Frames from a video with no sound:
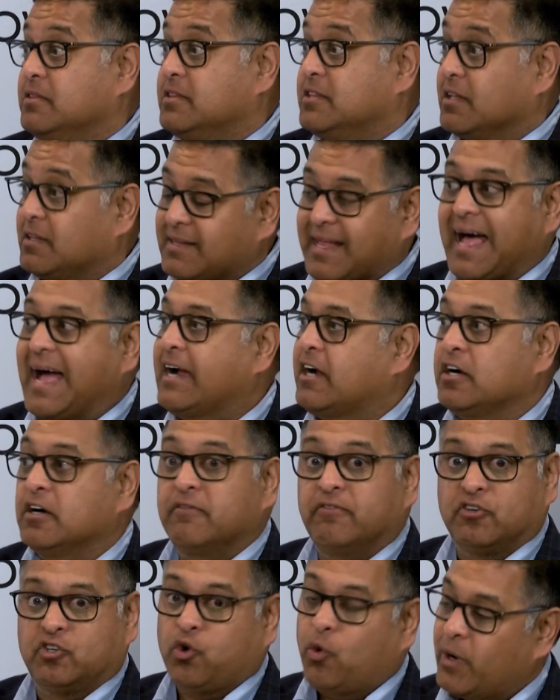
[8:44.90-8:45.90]
the lack
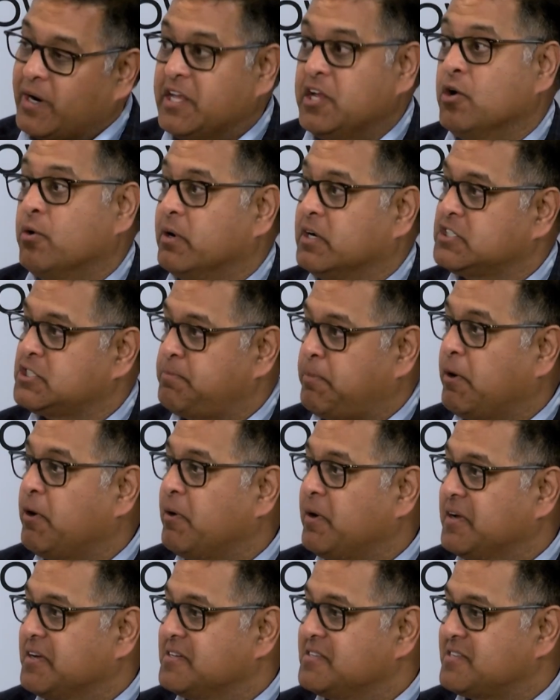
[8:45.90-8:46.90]
of a 20 year
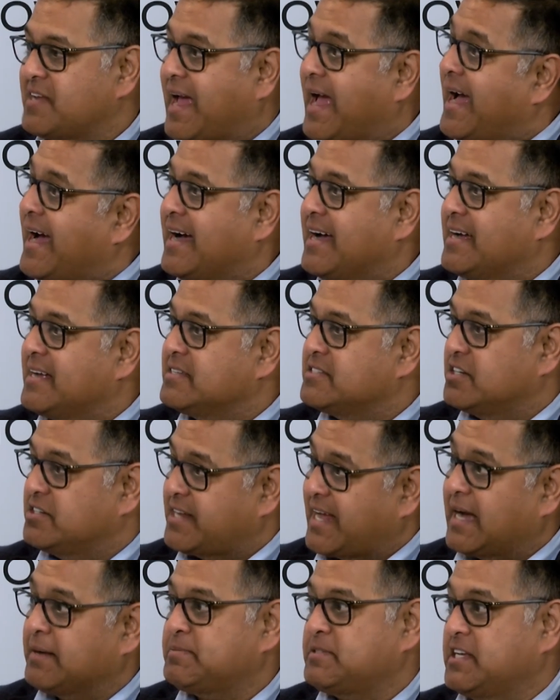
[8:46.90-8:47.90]
experience as a
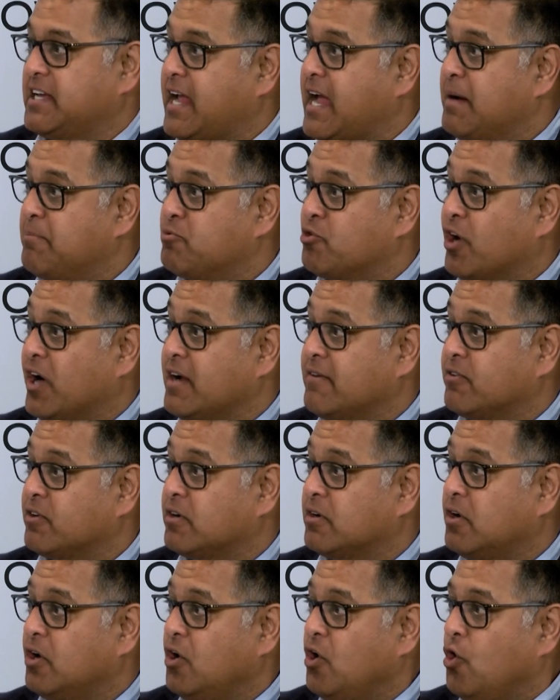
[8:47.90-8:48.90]
taxi cab driver.
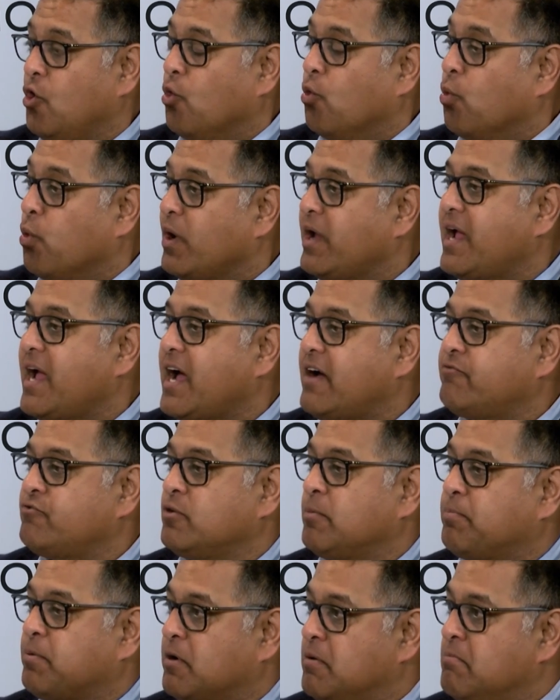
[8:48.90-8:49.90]
We have
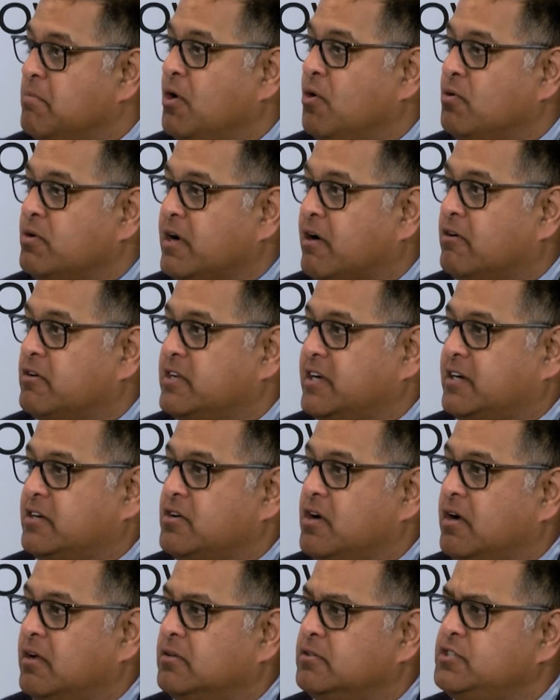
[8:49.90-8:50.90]
to promote our
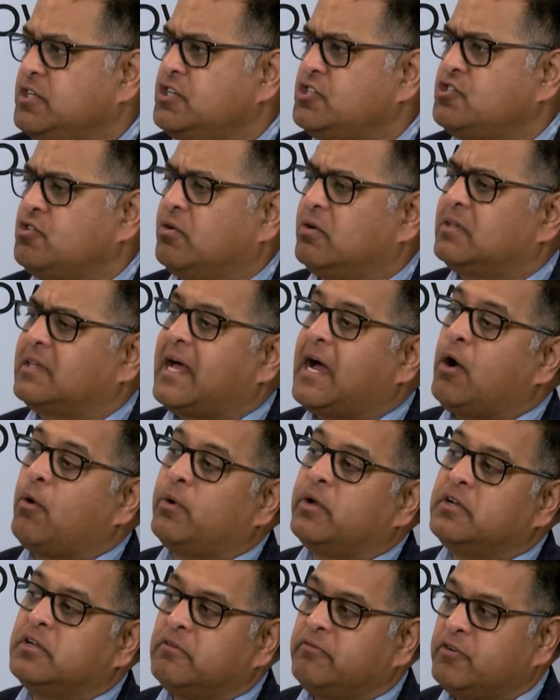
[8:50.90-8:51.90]
technologies to allow
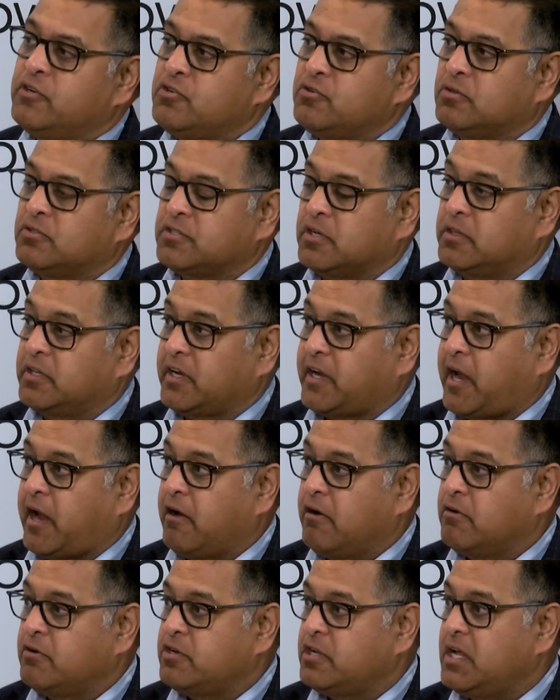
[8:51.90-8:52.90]
individuals on the
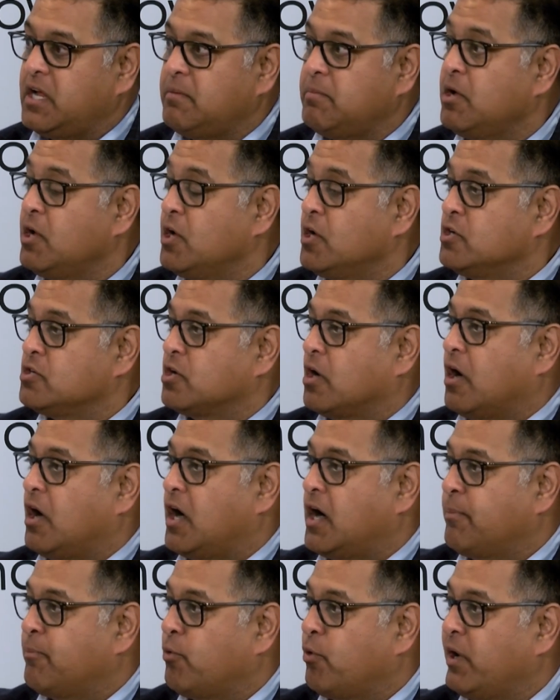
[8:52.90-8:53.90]
care team to
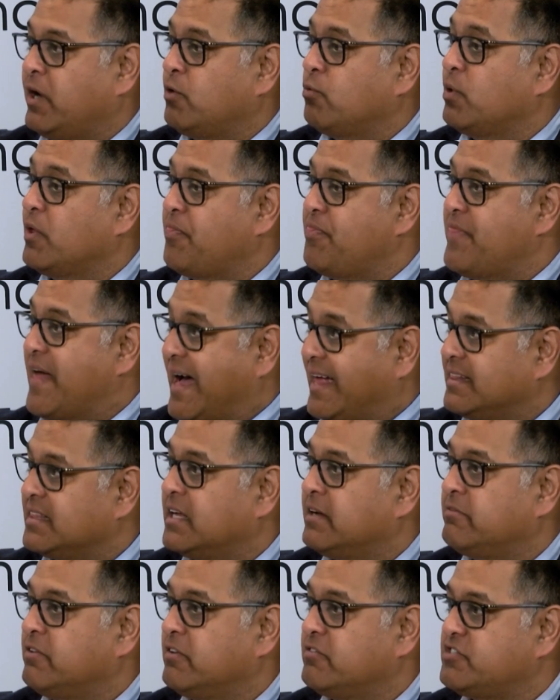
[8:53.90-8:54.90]
operate with that
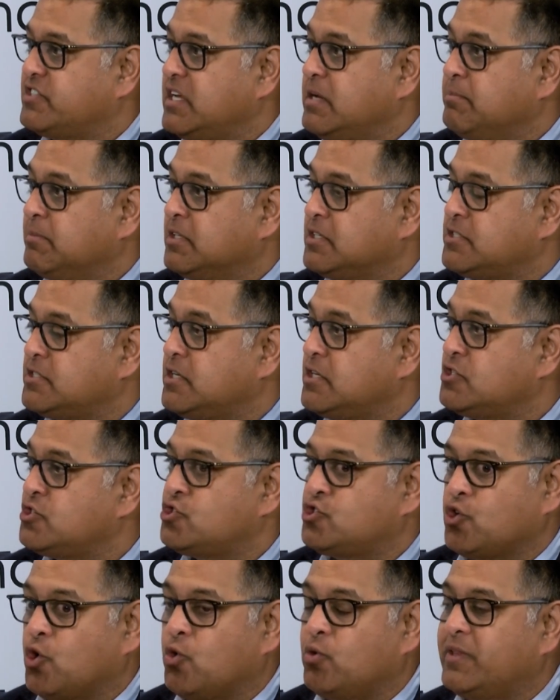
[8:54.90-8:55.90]
level of seamlessness
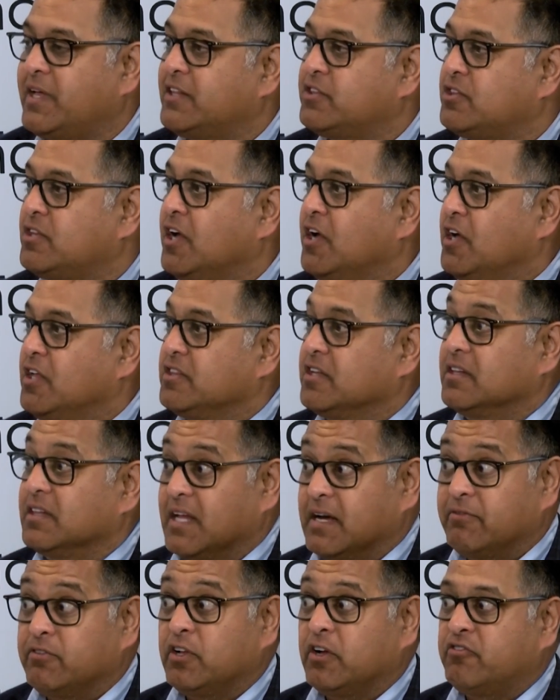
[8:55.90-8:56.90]
so that the
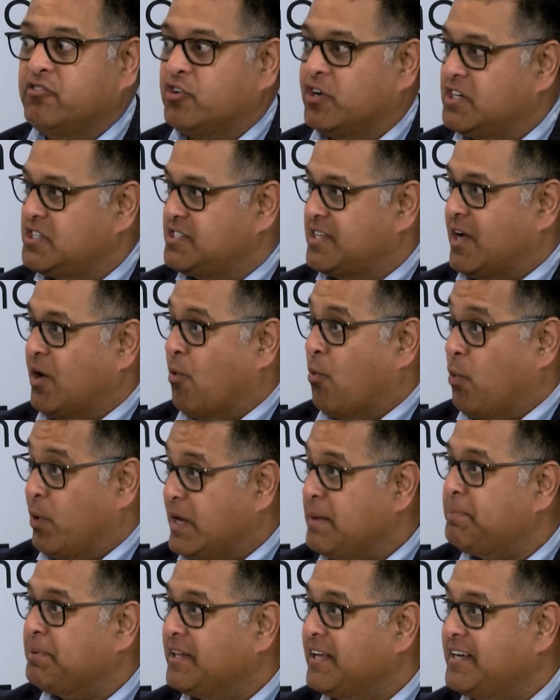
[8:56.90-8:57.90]
level of trust that
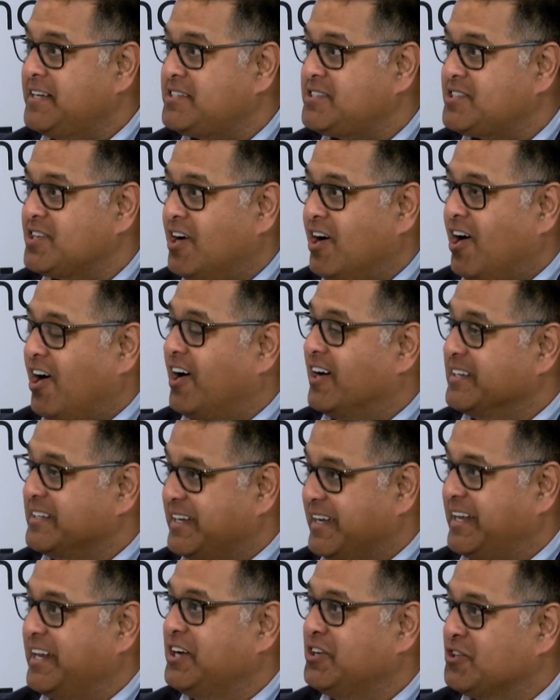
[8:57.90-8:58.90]
we place on
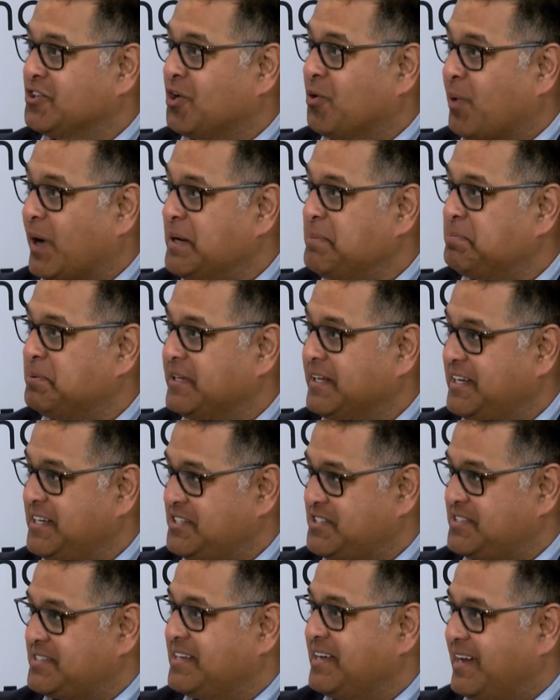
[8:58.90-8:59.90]
getting to the right place